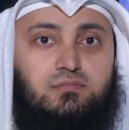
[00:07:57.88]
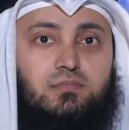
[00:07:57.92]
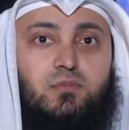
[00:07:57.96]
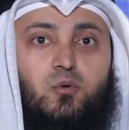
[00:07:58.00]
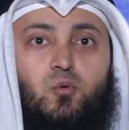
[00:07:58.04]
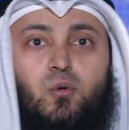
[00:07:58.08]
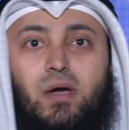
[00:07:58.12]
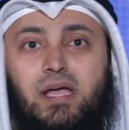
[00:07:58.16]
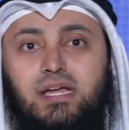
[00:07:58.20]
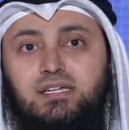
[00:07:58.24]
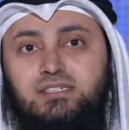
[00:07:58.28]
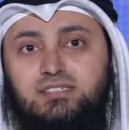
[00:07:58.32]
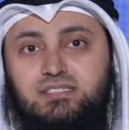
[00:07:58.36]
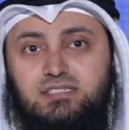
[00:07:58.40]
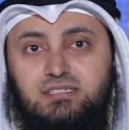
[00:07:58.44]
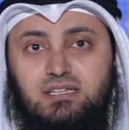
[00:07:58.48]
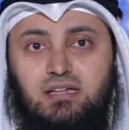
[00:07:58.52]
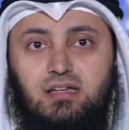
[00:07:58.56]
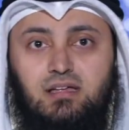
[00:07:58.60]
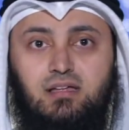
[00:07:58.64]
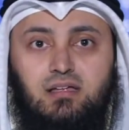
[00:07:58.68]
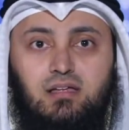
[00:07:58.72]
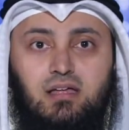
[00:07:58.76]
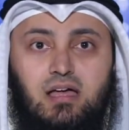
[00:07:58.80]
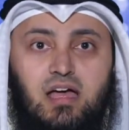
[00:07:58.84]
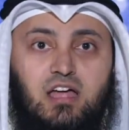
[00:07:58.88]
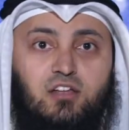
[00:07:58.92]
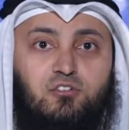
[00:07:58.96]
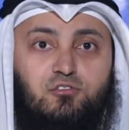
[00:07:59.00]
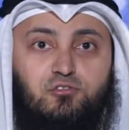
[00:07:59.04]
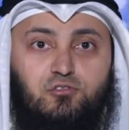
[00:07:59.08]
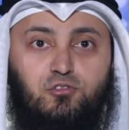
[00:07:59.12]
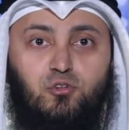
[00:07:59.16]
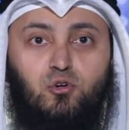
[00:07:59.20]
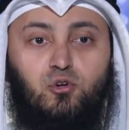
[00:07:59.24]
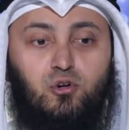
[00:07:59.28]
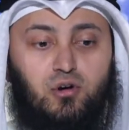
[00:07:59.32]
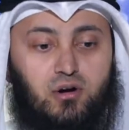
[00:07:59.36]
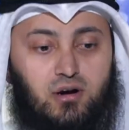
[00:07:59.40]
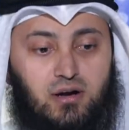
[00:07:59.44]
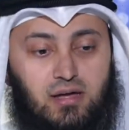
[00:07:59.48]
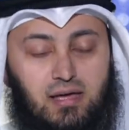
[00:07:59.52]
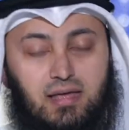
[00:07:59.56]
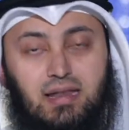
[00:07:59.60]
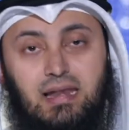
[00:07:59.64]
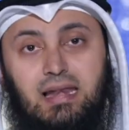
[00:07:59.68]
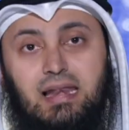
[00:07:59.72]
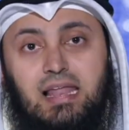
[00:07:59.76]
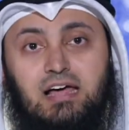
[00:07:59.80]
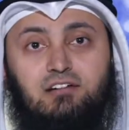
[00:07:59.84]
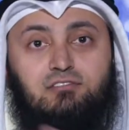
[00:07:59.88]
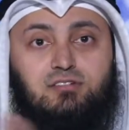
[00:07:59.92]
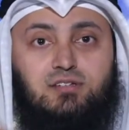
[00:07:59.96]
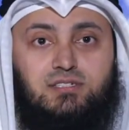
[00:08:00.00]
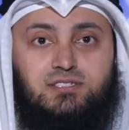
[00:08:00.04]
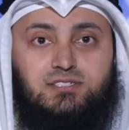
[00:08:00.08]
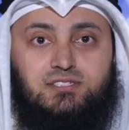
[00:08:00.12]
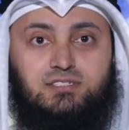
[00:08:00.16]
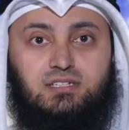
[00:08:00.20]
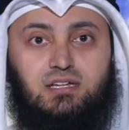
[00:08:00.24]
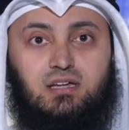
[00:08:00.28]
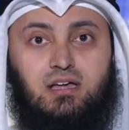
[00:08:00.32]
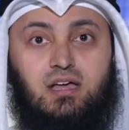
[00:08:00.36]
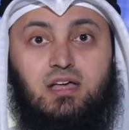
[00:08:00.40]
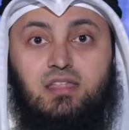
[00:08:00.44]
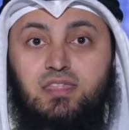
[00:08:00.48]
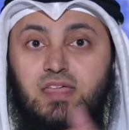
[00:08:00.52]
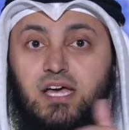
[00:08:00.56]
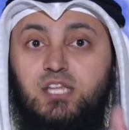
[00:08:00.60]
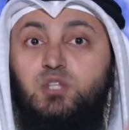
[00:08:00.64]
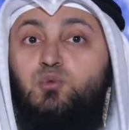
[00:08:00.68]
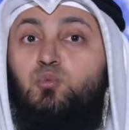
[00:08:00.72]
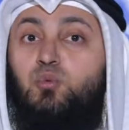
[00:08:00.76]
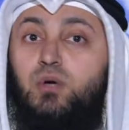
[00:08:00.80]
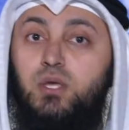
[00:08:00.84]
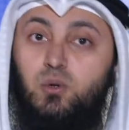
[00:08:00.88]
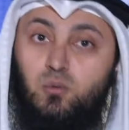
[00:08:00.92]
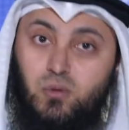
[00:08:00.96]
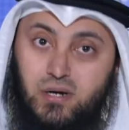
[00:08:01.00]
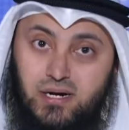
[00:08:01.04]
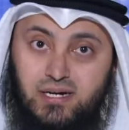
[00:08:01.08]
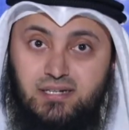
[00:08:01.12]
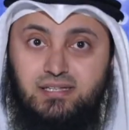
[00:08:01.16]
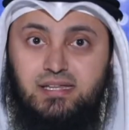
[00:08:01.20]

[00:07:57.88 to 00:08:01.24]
ways and four levels that we were